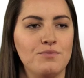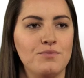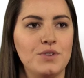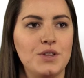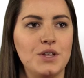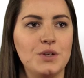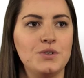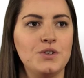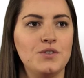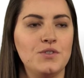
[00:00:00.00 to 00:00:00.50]
For
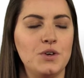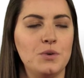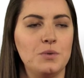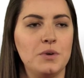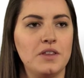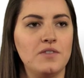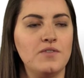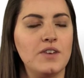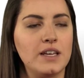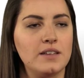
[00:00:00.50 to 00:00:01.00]
those of you
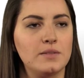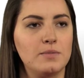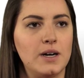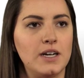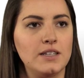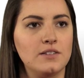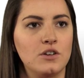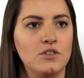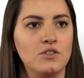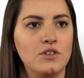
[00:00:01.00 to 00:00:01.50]
with fixed
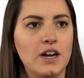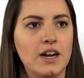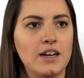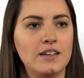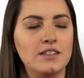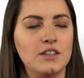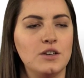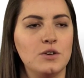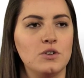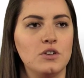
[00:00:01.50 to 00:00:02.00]
price
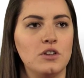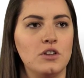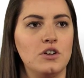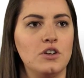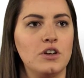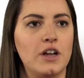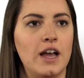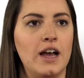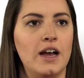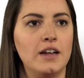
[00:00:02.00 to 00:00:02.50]
contracts, you could
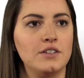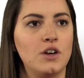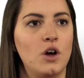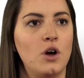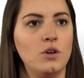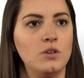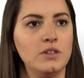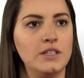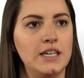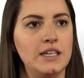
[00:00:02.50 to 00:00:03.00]
look at
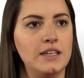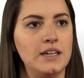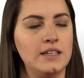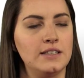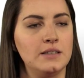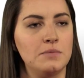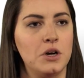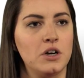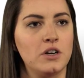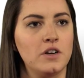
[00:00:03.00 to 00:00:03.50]
holding
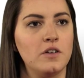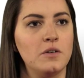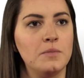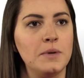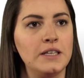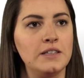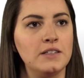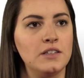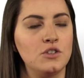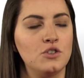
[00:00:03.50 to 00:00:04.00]
as the market
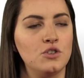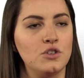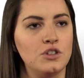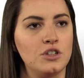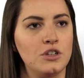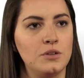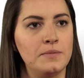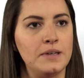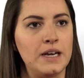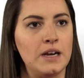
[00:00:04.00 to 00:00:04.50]
remains in a
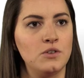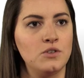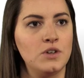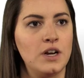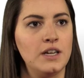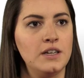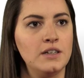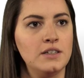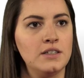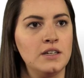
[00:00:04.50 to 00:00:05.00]
short-term
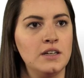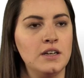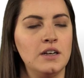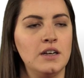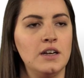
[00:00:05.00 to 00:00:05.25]
downtrend.